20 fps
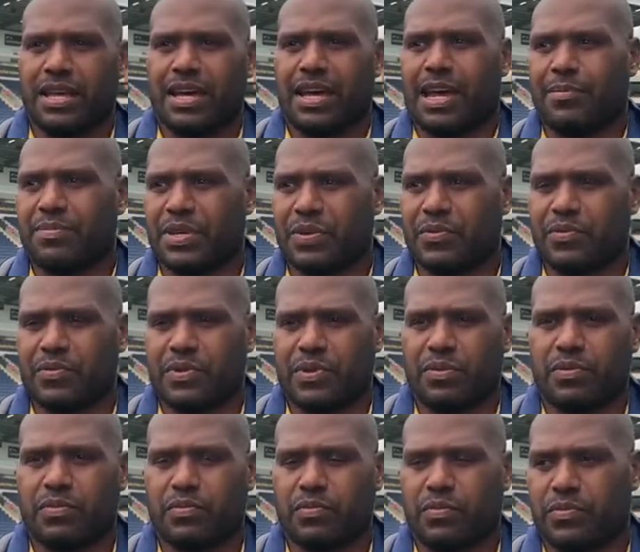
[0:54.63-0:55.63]
happy when
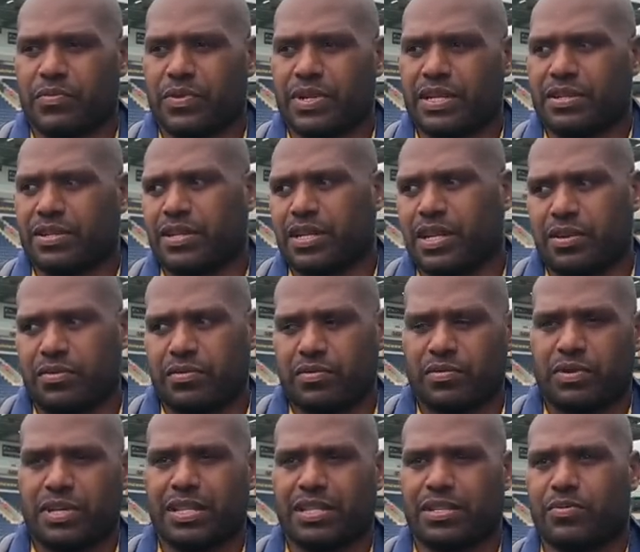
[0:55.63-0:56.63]
we you know,
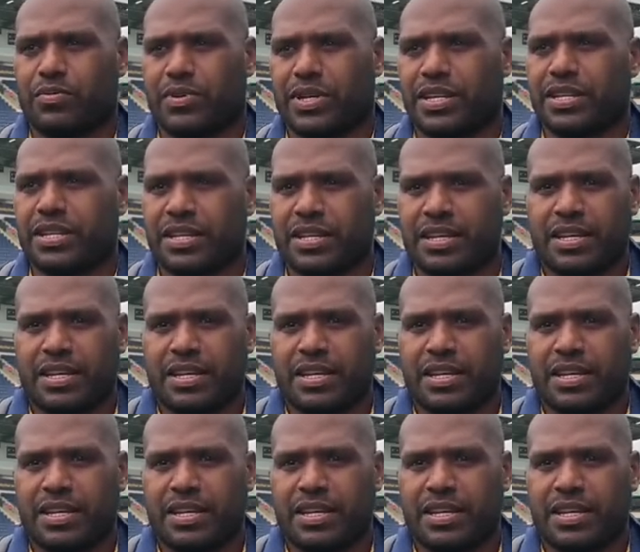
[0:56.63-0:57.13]
get the win,